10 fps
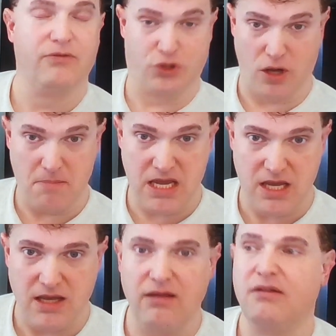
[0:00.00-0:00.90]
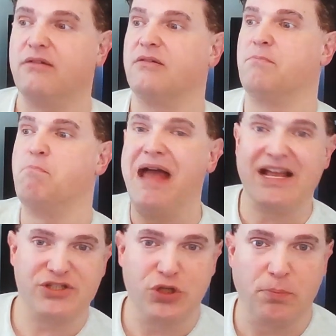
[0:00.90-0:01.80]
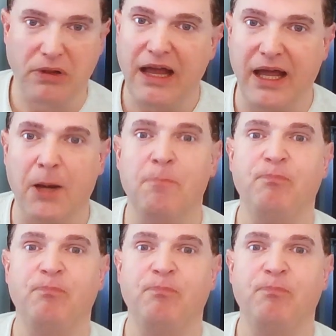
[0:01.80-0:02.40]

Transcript: to me, master plan.